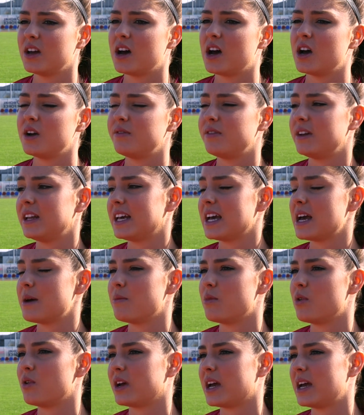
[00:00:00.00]
hopefully getting
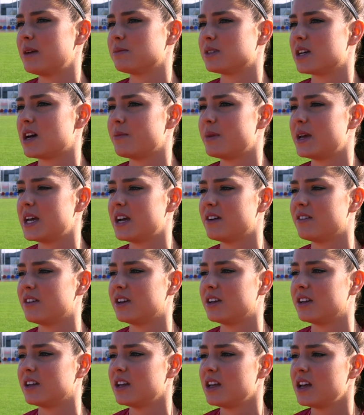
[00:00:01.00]
more game time here
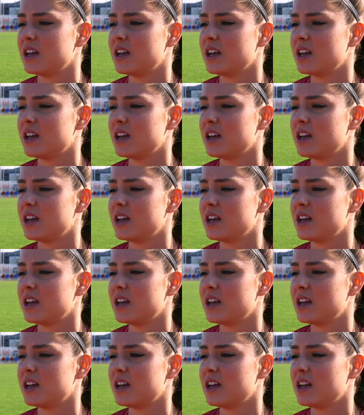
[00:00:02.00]
and